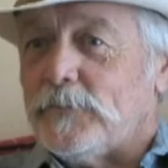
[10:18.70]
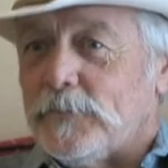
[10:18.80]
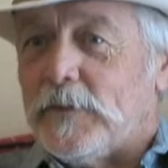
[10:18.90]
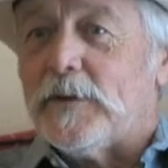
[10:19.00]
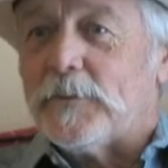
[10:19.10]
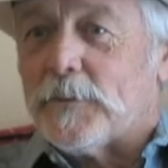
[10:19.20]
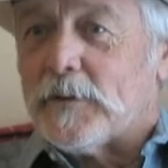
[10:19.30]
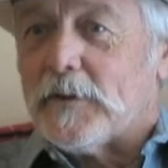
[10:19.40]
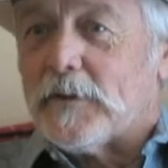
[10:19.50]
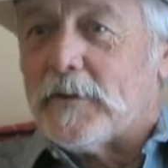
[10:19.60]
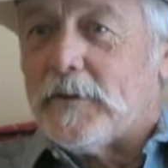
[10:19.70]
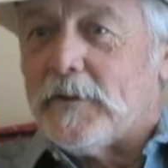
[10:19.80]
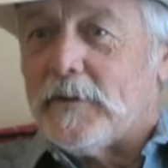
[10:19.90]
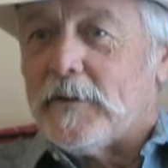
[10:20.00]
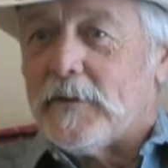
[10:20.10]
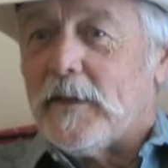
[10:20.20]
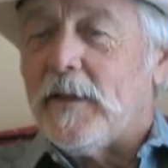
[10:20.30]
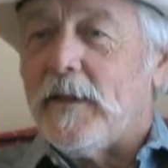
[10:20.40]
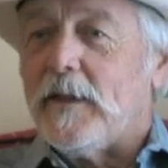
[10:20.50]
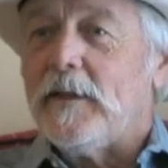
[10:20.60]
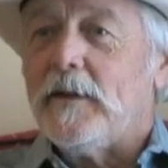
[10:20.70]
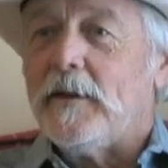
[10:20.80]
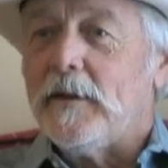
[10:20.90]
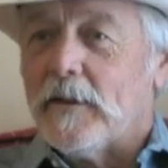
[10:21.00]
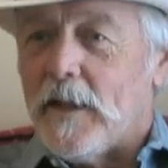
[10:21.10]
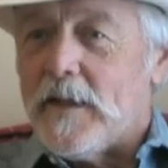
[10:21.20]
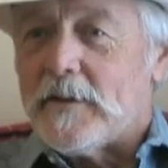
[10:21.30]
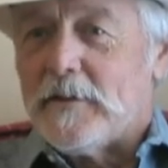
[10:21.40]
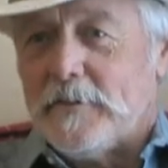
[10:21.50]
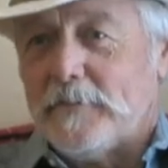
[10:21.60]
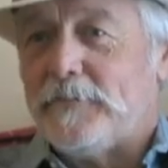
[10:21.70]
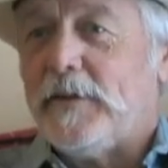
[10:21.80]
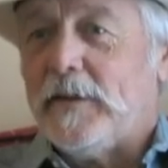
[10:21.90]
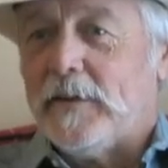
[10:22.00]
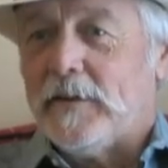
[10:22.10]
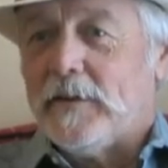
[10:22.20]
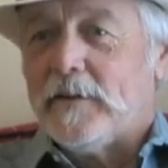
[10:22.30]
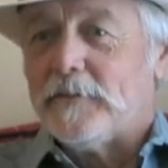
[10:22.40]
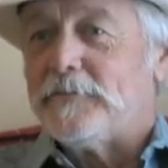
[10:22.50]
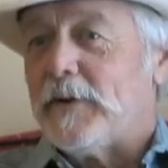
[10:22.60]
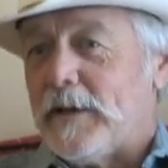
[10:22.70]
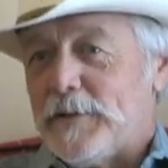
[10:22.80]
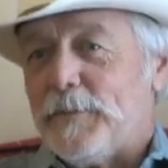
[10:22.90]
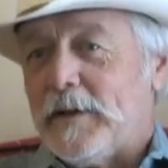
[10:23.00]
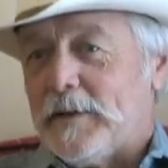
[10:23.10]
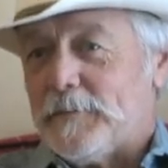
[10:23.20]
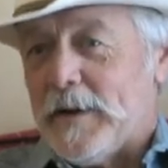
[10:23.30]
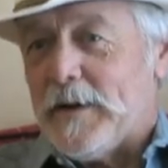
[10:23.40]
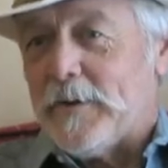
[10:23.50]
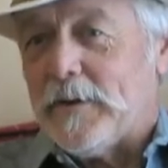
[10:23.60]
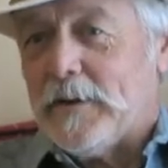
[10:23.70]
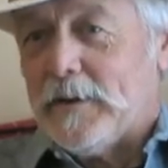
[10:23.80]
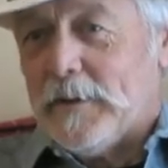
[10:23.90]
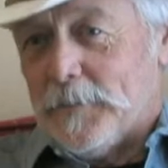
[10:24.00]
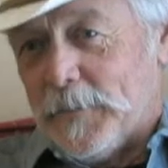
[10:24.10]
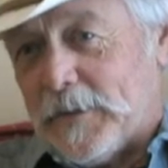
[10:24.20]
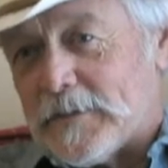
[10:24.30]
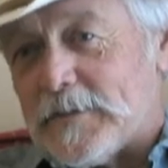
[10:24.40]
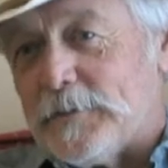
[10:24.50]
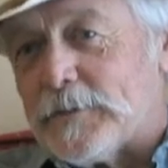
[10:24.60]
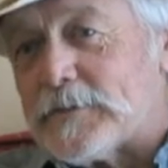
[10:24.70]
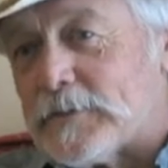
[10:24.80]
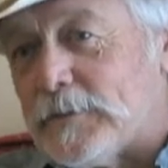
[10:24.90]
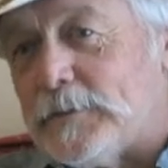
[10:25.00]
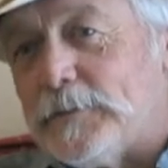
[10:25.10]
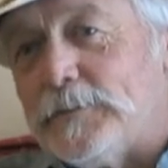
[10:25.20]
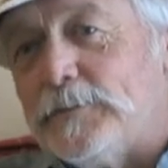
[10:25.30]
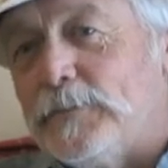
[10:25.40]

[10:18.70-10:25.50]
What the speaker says: did it work, he liked the feeling of finally being in power, because he was so